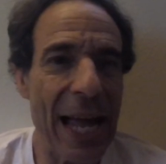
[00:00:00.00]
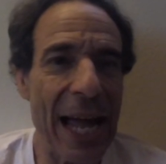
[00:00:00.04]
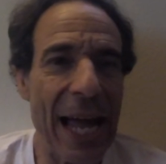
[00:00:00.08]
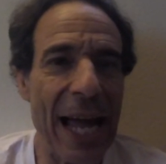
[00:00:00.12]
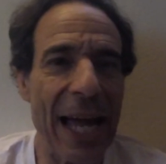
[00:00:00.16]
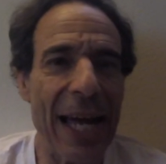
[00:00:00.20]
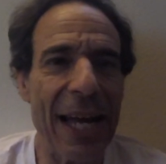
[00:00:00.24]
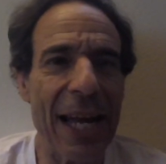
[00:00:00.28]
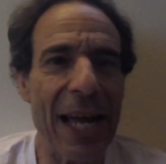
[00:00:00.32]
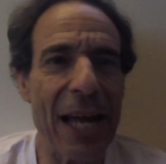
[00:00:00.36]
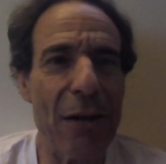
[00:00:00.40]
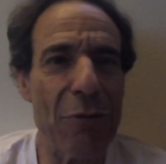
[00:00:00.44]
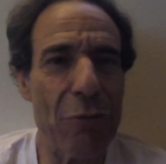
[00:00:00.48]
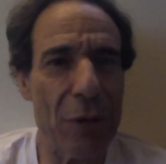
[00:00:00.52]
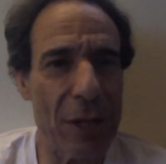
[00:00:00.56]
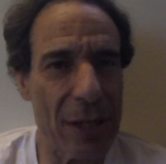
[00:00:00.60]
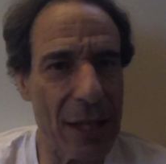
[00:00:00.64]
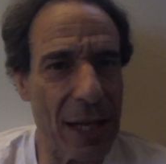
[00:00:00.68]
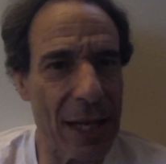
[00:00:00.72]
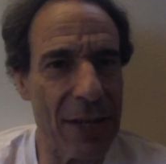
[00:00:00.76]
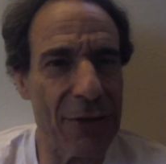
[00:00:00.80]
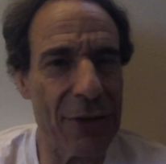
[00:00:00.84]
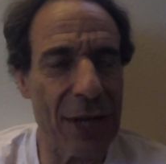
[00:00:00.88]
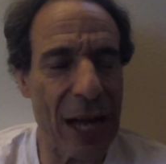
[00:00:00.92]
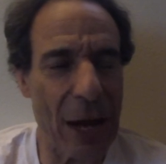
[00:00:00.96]
And I
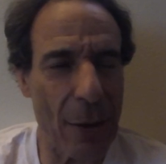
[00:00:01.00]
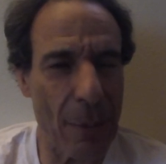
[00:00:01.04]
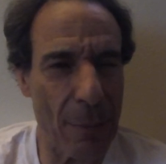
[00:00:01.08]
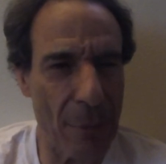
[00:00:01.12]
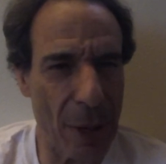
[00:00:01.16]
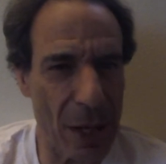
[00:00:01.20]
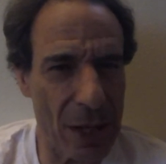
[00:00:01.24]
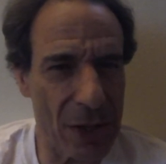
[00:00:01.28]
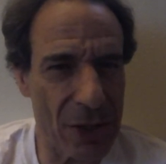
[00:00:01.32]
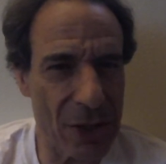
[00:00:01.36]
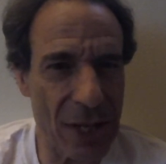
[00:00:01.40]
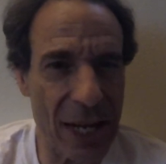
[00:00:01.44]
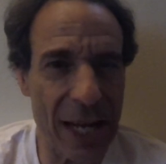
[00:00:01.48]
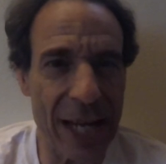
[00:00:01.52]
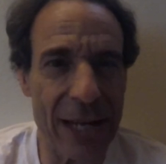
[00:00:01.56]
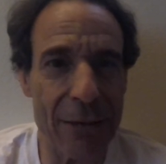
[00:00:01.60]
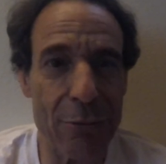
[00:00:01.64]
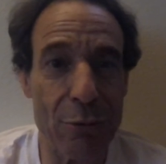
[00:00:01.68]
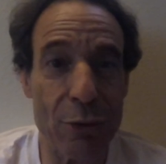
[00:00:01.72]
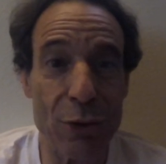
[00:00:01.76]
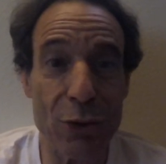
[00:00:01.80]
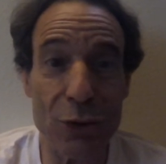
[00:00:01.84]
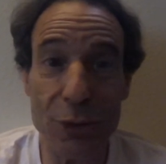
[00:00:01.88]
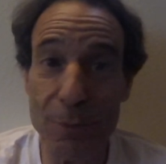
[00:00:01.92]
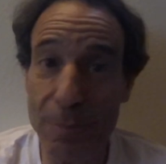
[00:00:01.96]
realized how much I
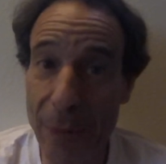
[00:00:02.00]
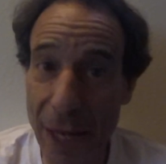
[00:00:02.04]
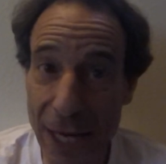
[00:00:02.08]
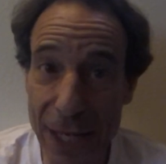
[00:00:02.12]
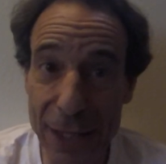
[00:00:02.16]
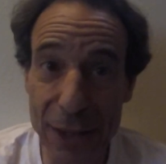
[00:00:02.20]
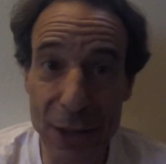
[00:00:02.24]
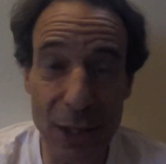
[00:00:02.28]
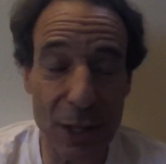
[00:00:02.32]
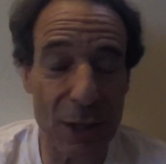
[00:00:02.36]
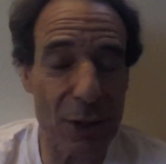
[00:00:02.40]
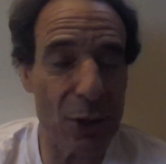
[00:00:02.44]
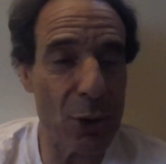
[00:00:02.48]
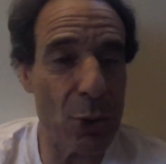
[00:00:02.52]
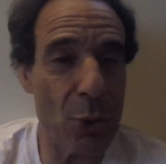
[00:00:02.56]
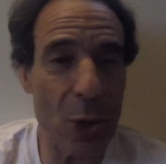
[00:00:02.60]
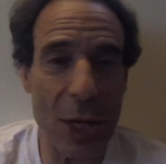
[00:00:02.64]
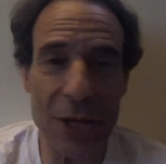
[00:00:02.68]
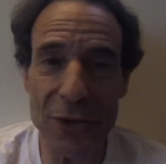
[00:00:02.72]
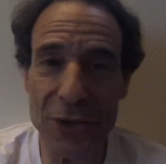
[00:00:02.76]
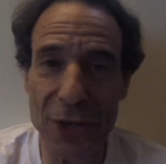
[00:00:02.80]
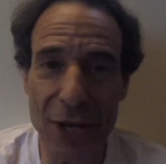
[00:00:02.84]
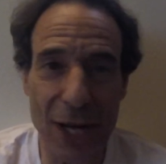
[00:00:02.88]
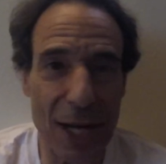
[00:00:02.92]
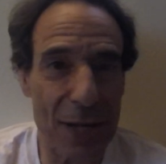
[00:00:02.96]
respect the
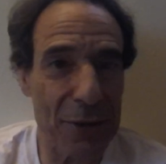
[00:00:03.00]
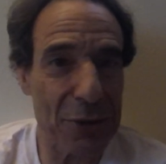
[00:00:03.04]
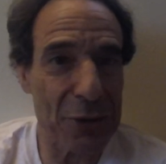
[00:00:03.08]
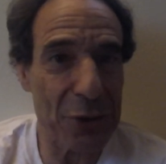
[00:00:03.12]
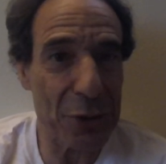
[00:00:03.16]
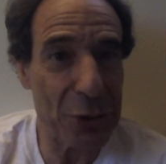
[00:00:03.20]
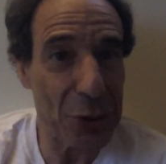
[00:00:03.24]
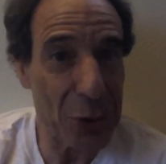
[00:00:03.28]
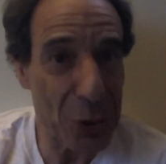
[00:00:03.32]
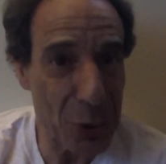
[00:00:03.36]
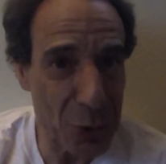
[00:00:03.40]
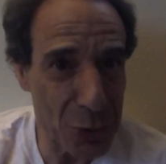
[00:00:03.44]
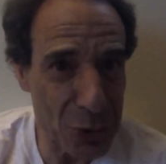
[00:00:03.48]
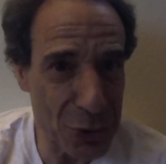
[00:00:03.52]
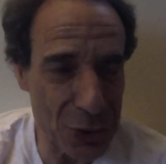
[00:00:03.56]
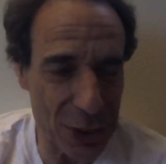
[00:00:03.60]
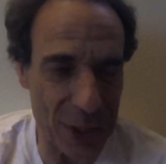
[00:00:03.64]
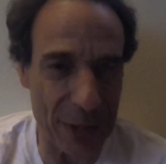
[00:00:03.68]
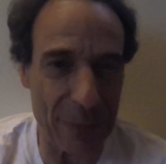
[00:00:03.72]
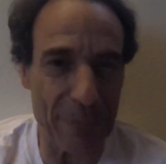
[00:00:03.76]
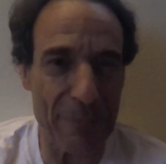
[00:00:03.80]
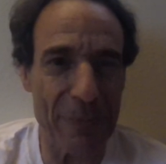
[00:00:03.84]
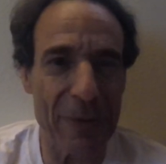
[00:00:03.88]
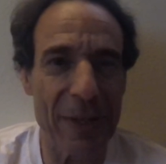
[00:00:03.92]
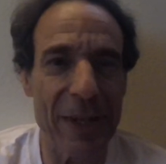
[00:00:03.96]
U.S.
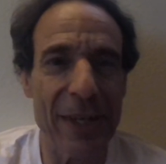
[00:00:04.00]
Constitution.